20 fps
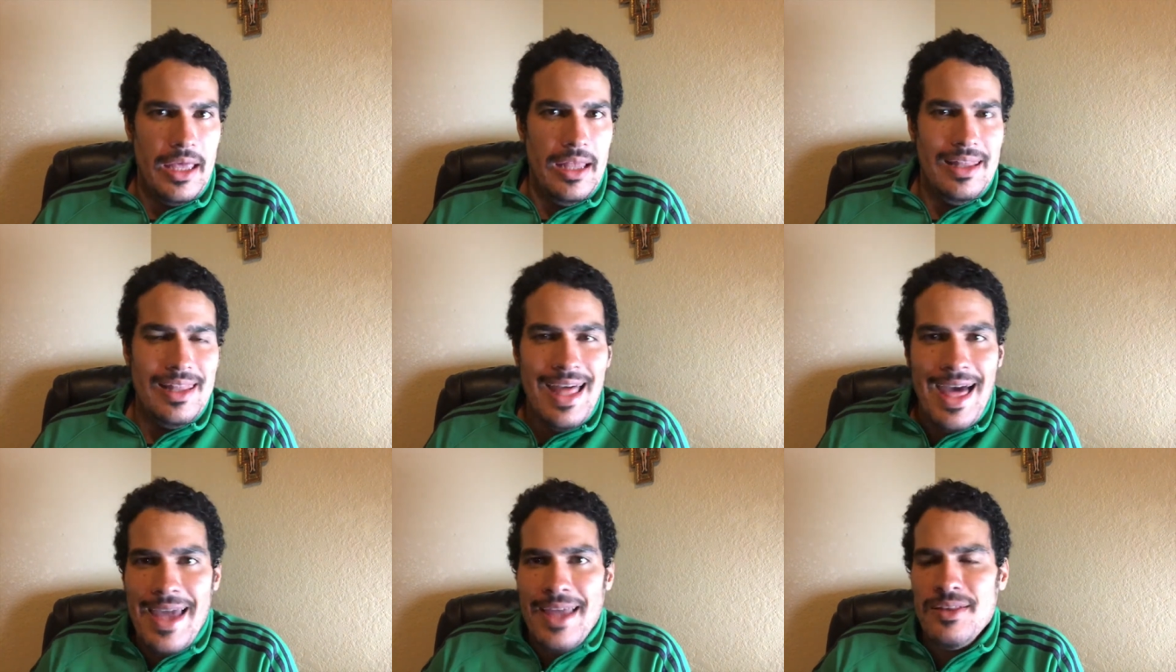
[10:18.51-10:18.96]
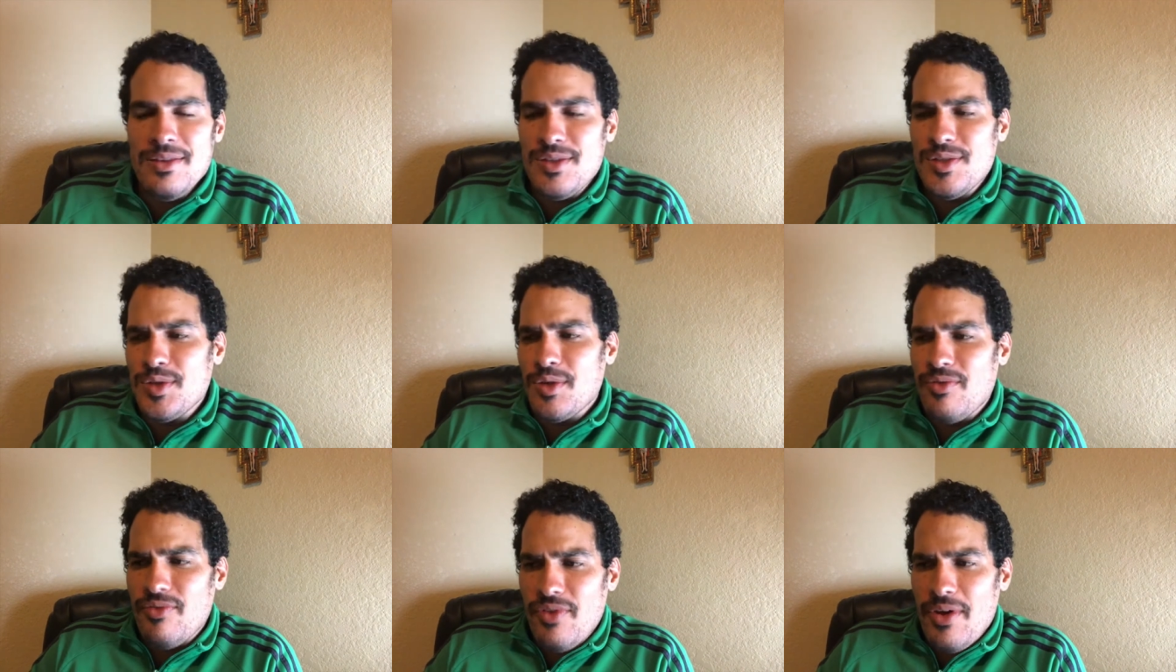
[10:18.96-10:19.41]
Alliances
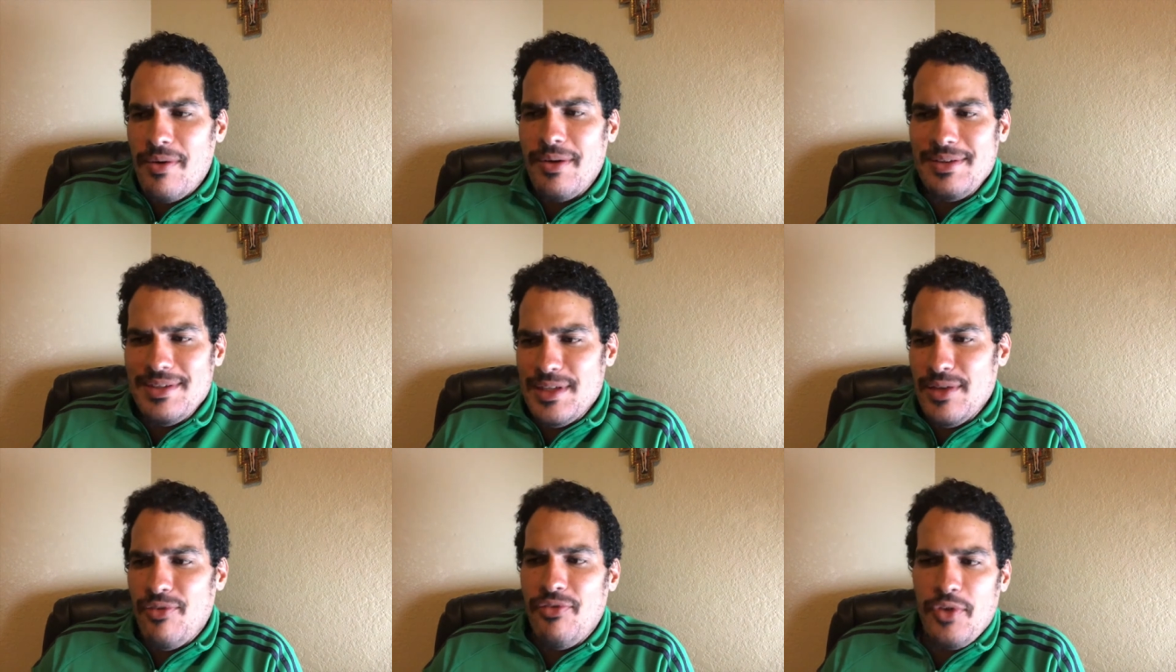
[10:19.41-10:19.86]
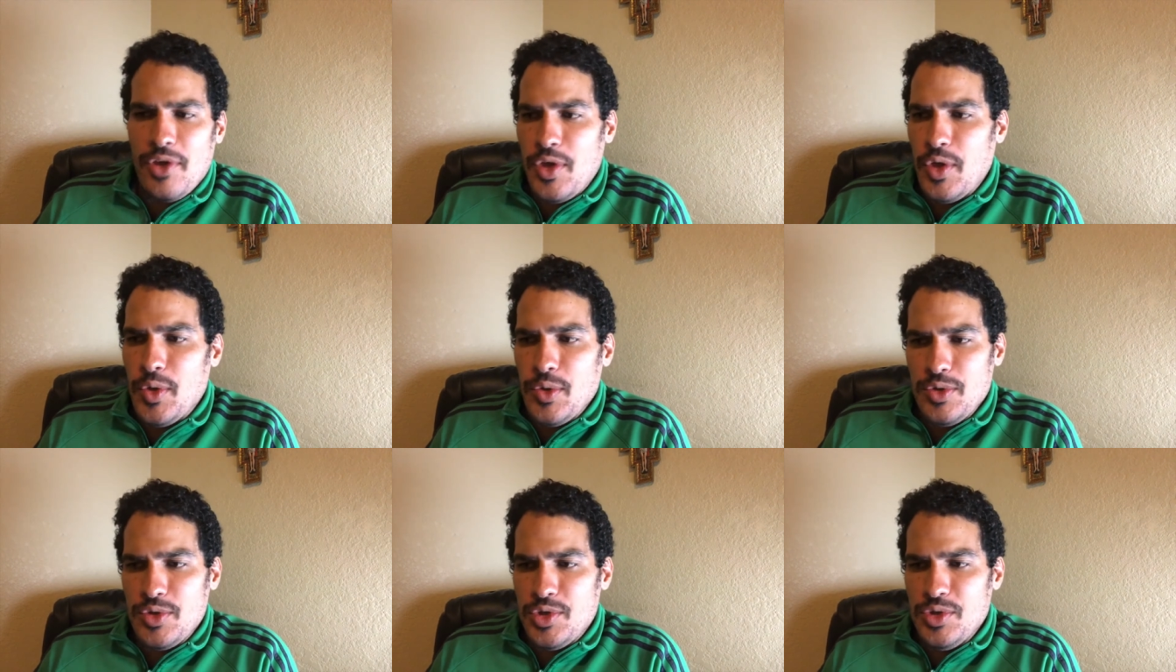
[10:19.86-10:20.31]
are very
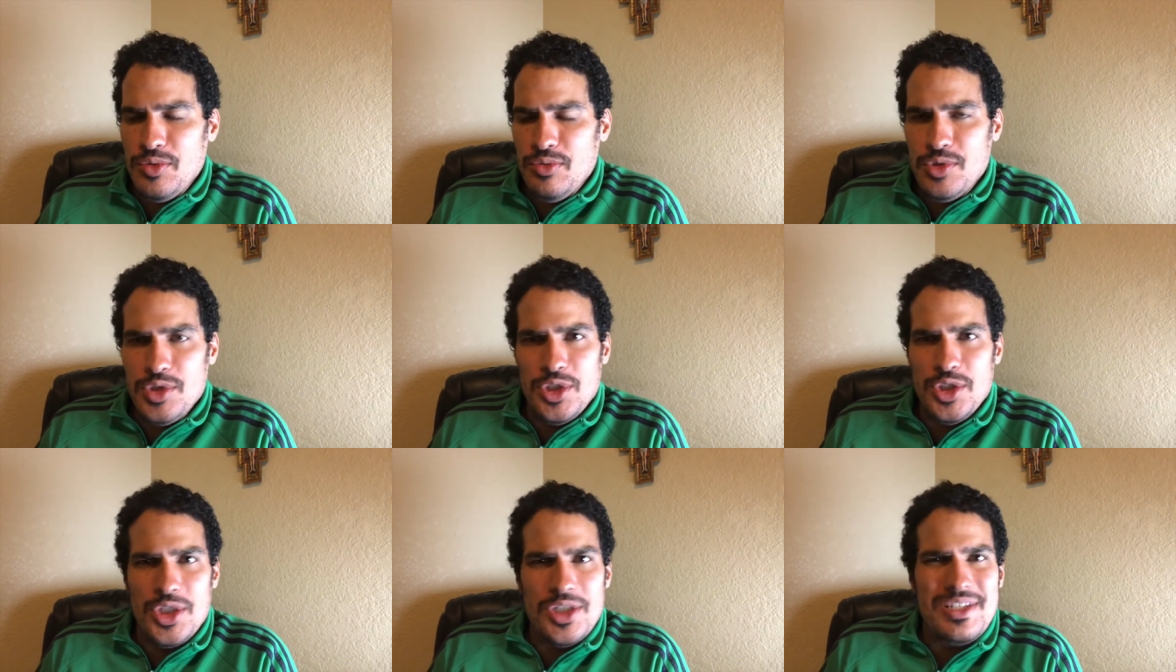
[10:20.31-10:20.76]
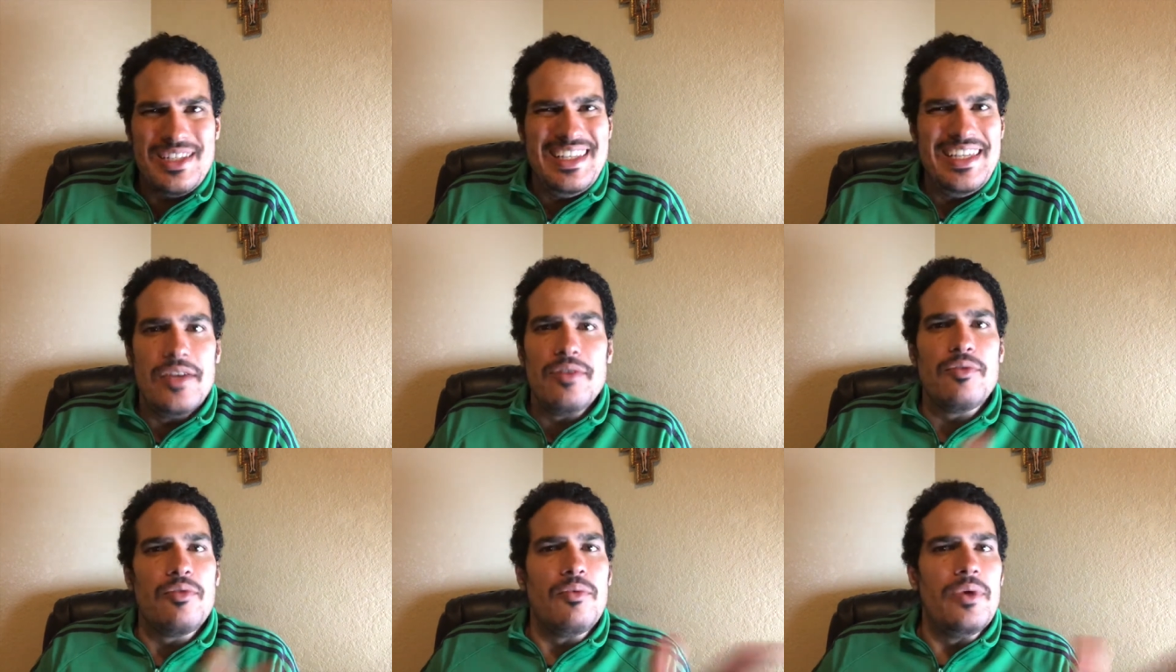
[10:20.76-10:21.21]
difficult to, to just
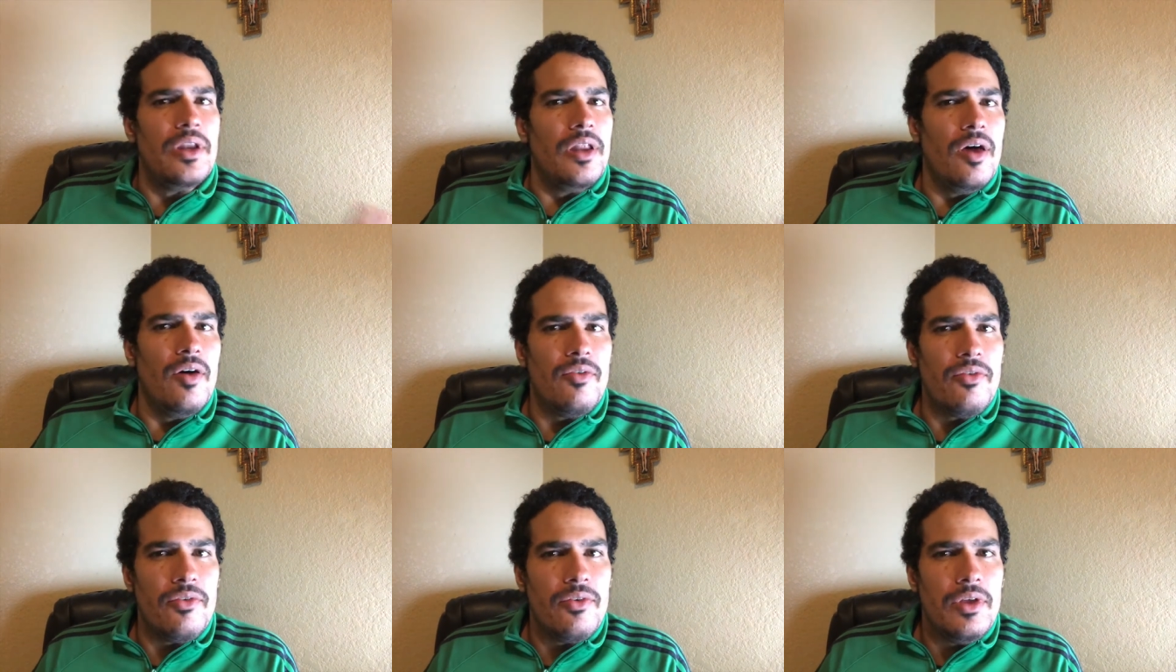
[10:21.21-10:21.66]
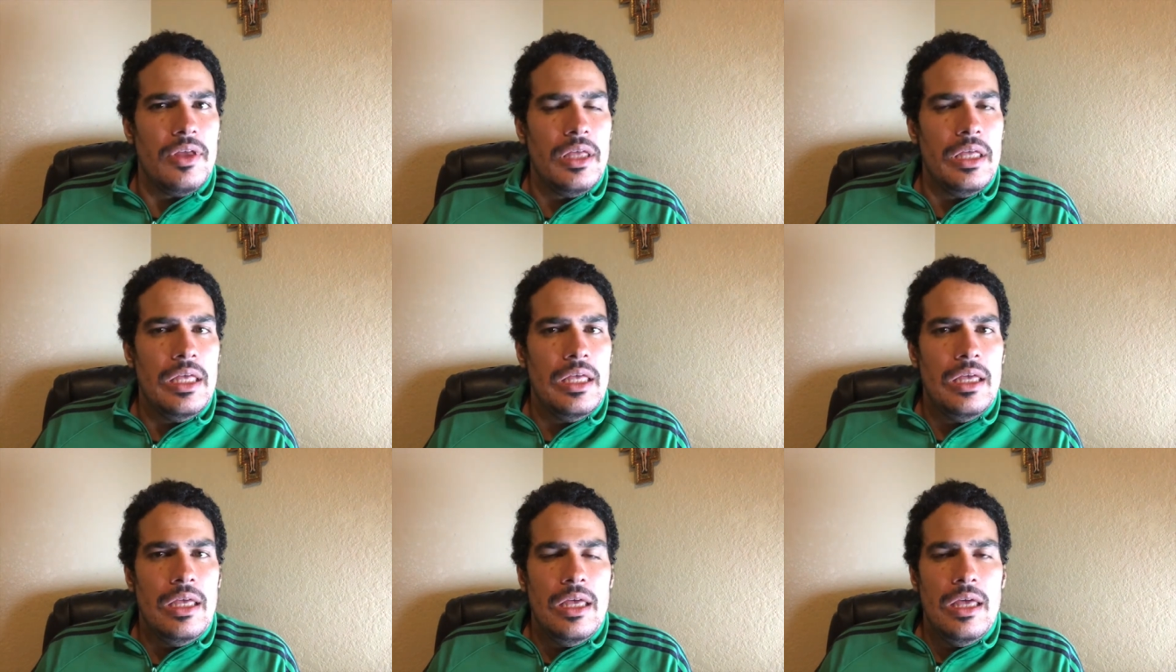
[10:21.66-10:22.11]
get rid of.
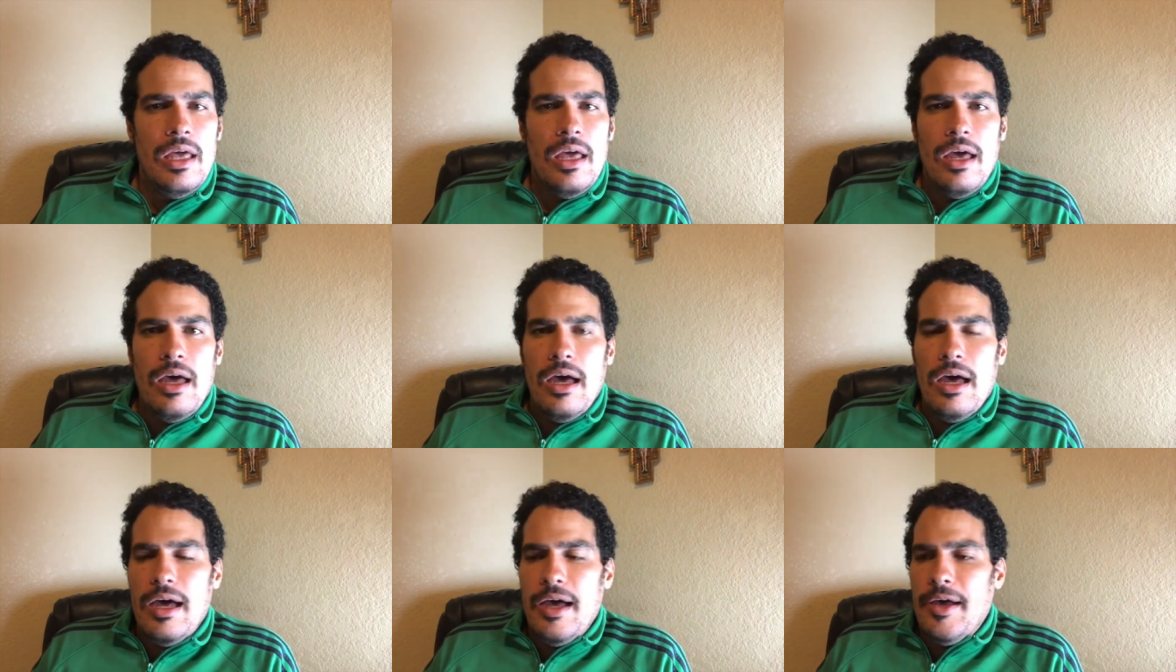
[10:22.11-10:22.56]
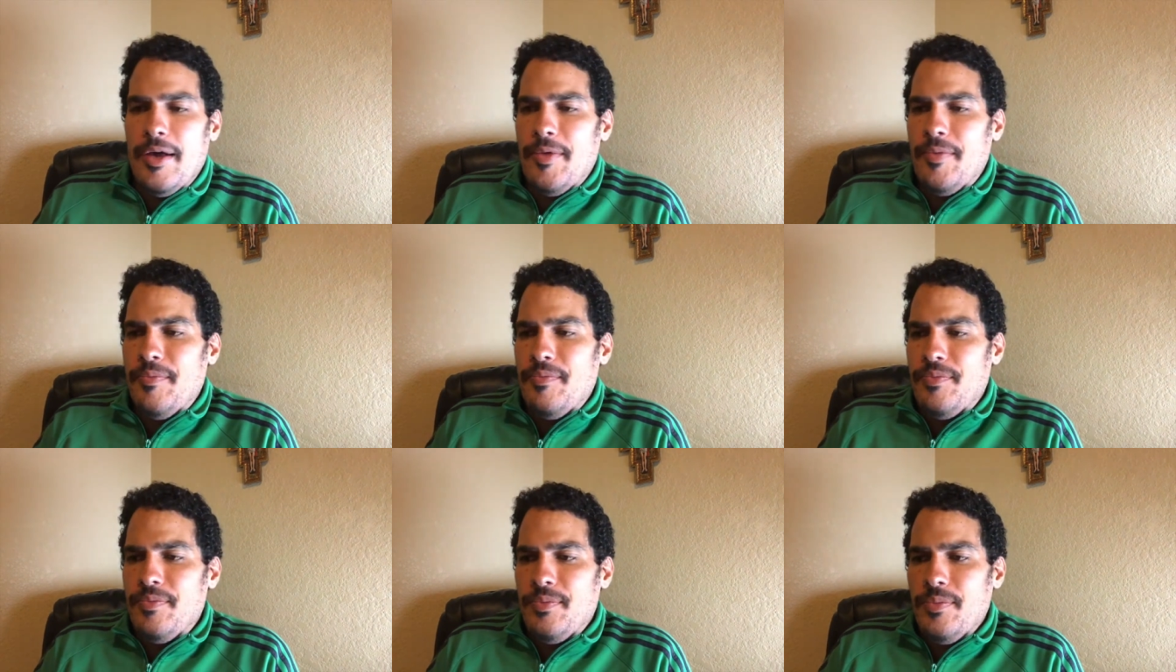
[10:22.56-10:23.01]

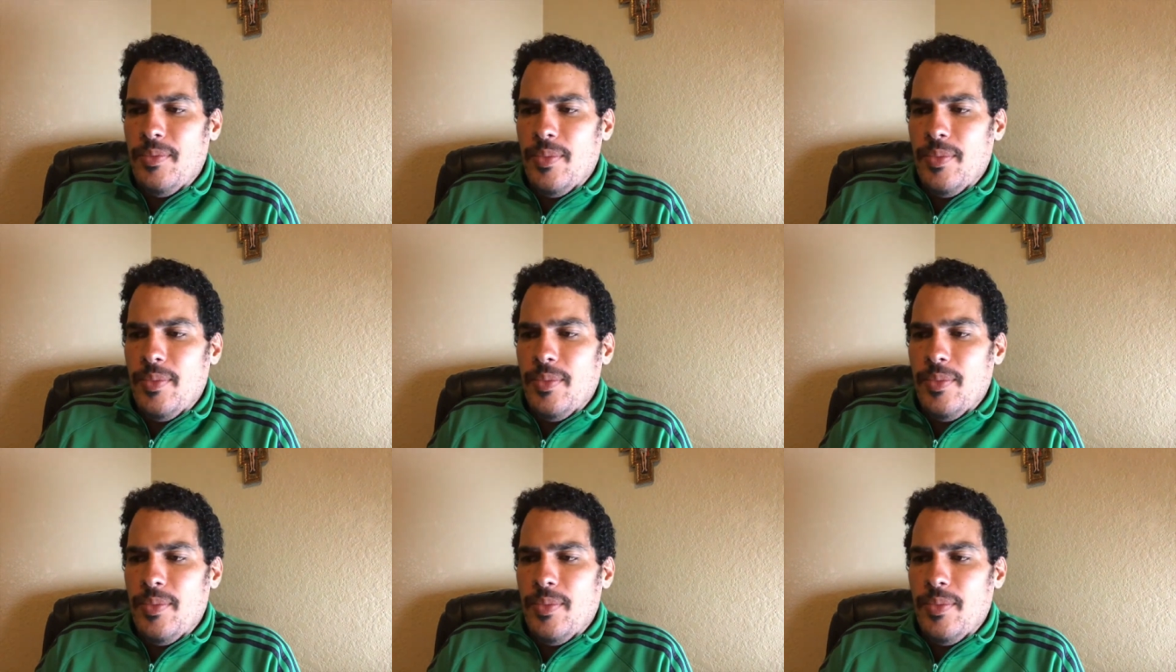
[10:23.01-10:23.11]
Um,